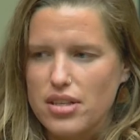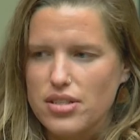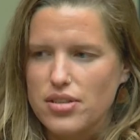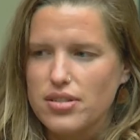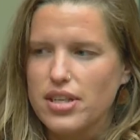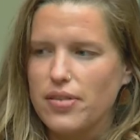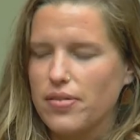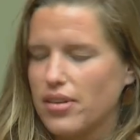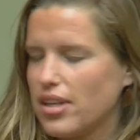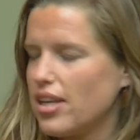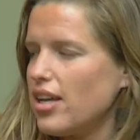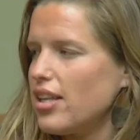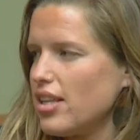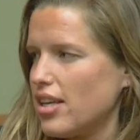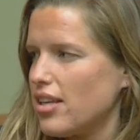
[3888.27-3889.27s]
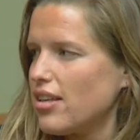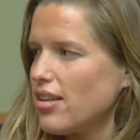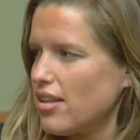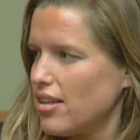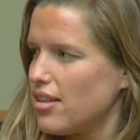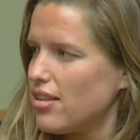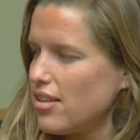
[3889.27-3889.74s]
so definitely I think
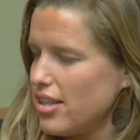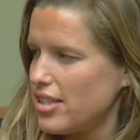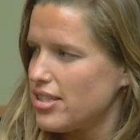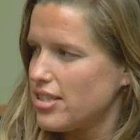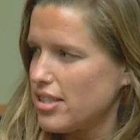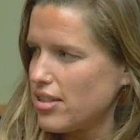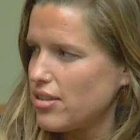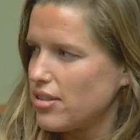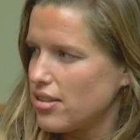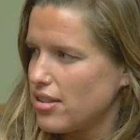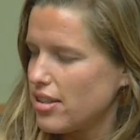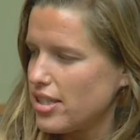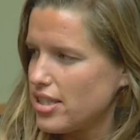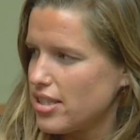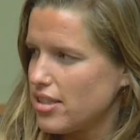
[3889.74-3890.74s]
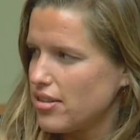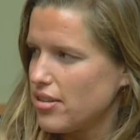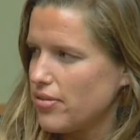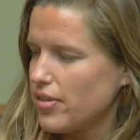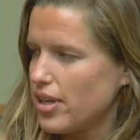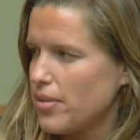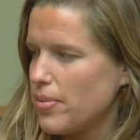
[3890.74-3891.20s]
it's still it's
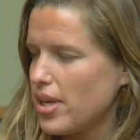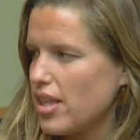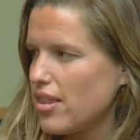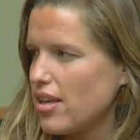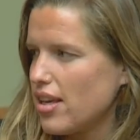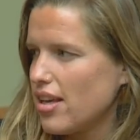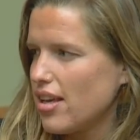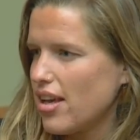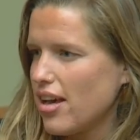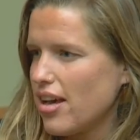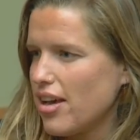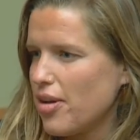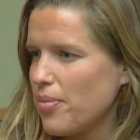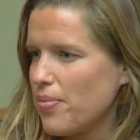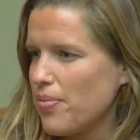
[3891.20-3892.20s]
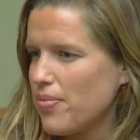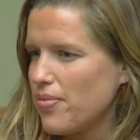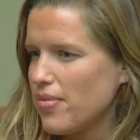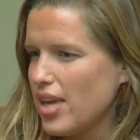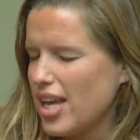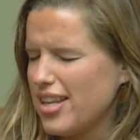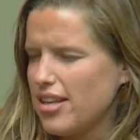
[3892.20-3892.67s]
still a very big thing, um,
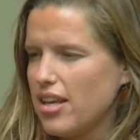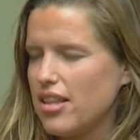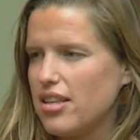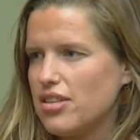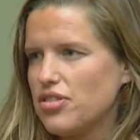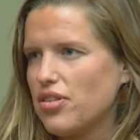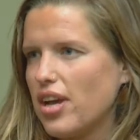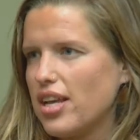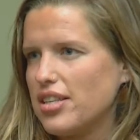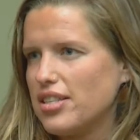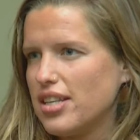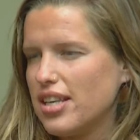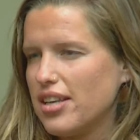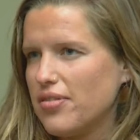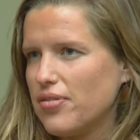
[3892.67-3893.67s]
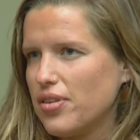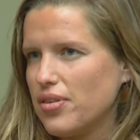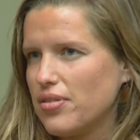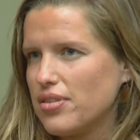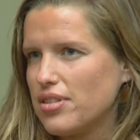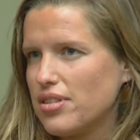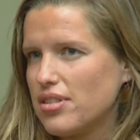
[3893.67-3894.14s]
and and then trying to get
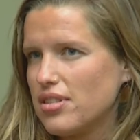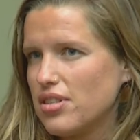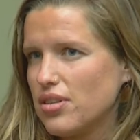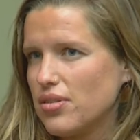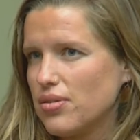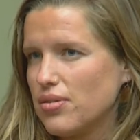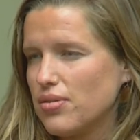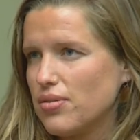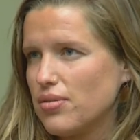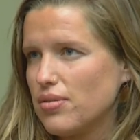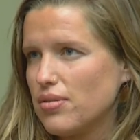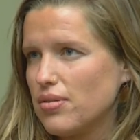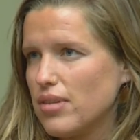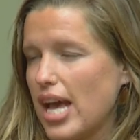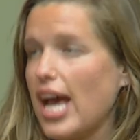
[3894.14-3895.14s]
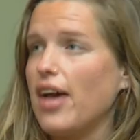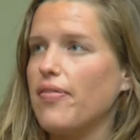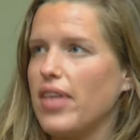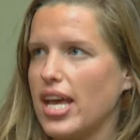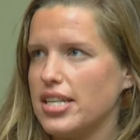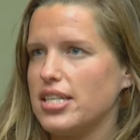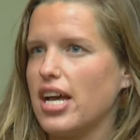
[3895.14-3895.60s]
folks to
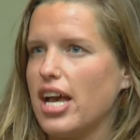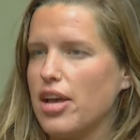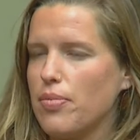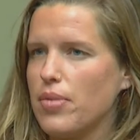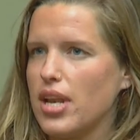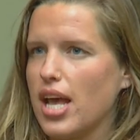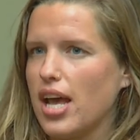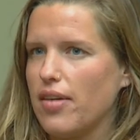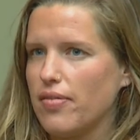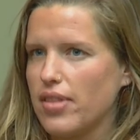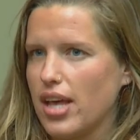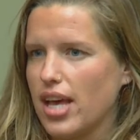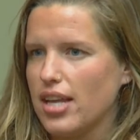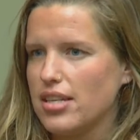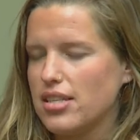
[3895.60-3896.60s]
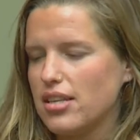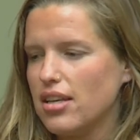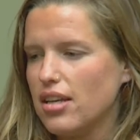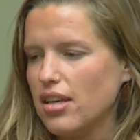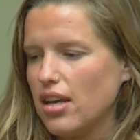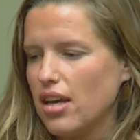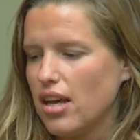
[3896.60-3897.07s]
have that time and have that
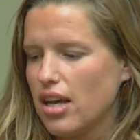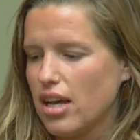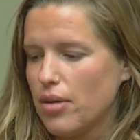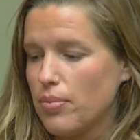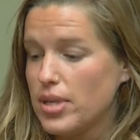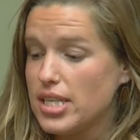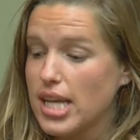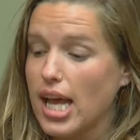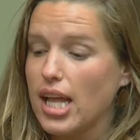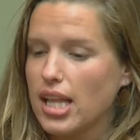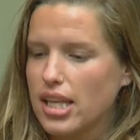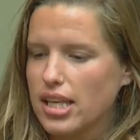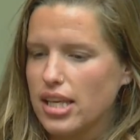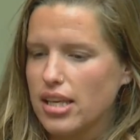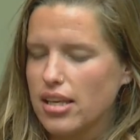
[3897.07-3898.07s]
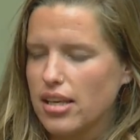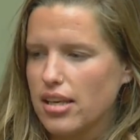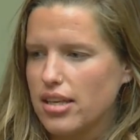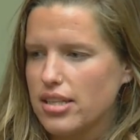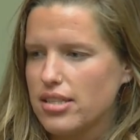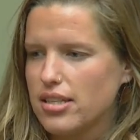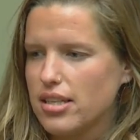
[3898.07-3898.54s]
uh, mentality
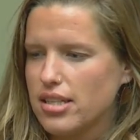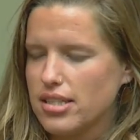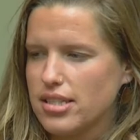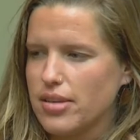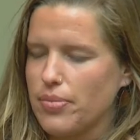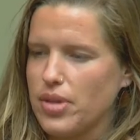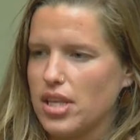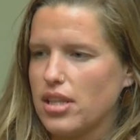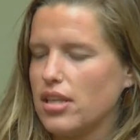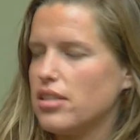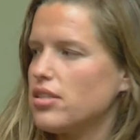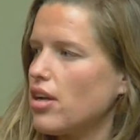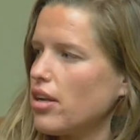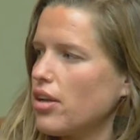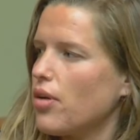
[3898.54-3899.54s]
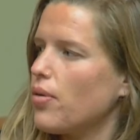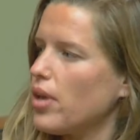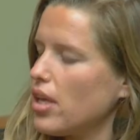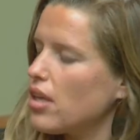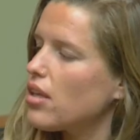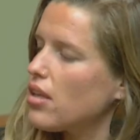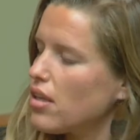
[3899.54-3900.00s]
is, is something that's
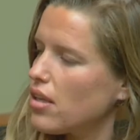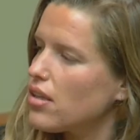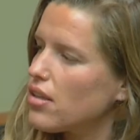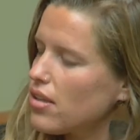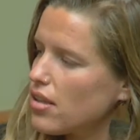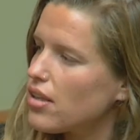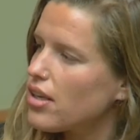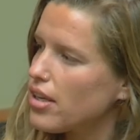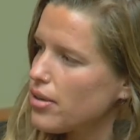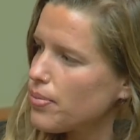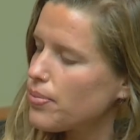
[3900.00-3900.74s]
ongoing. Yeah.